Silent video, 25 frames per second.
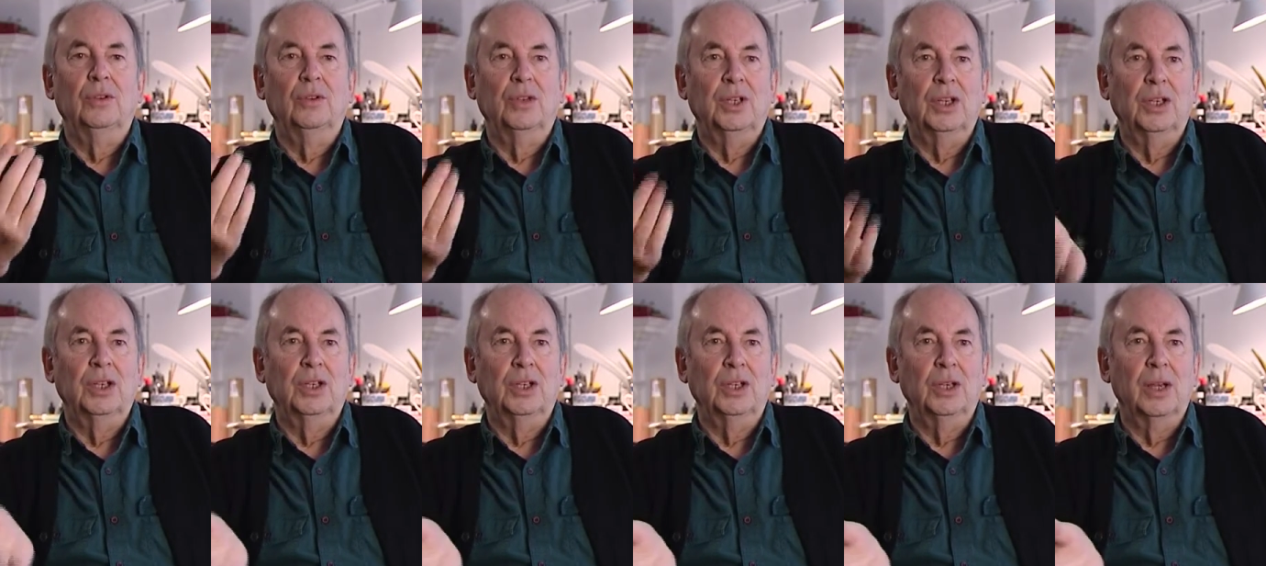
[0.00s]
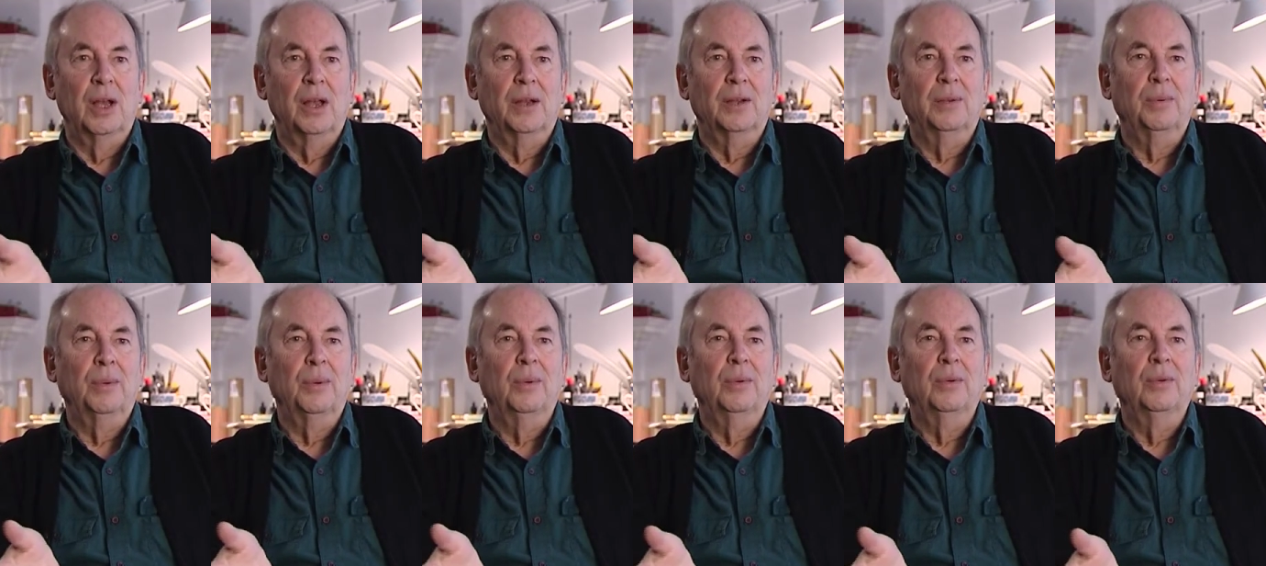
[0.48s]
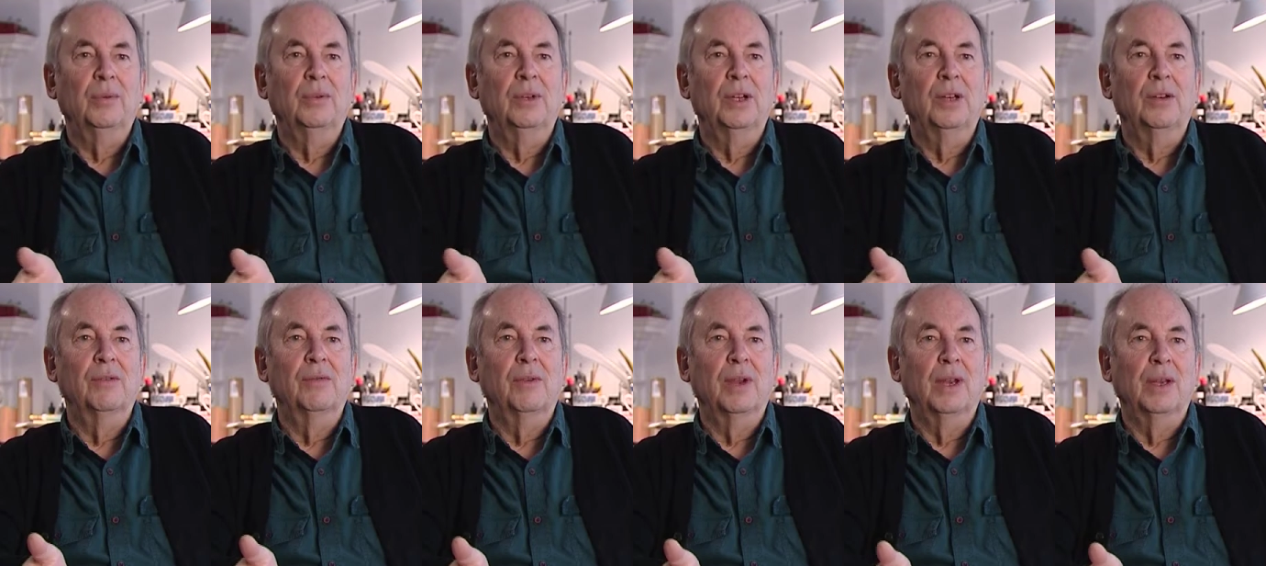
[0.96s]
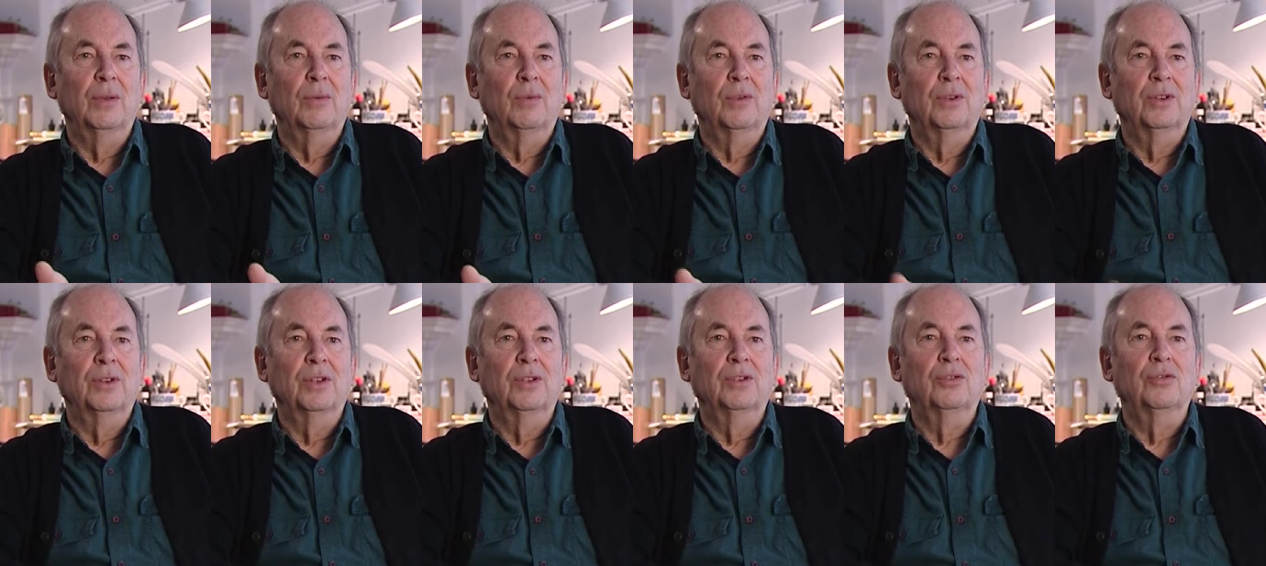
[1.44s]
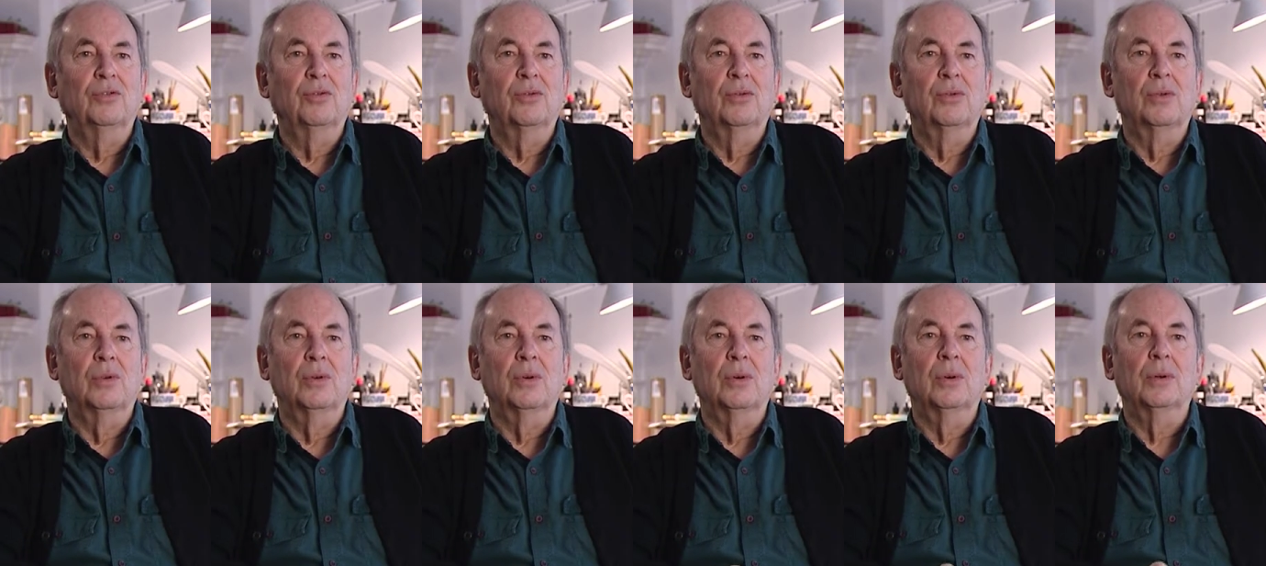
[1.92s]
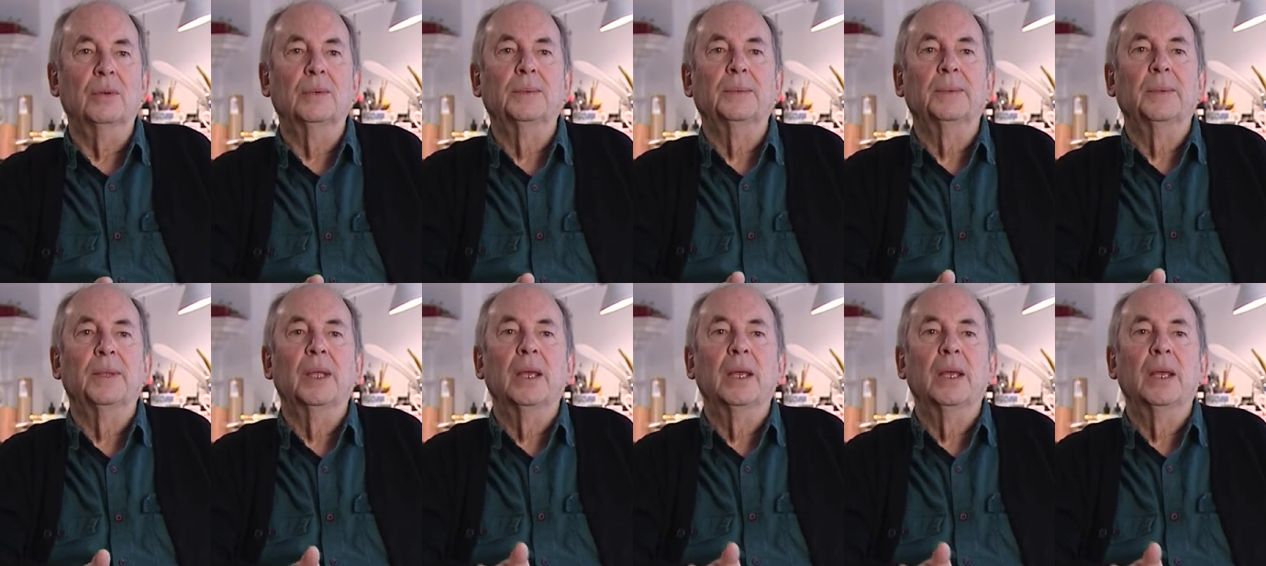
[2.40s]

teaching art to people who didn't really want to draw.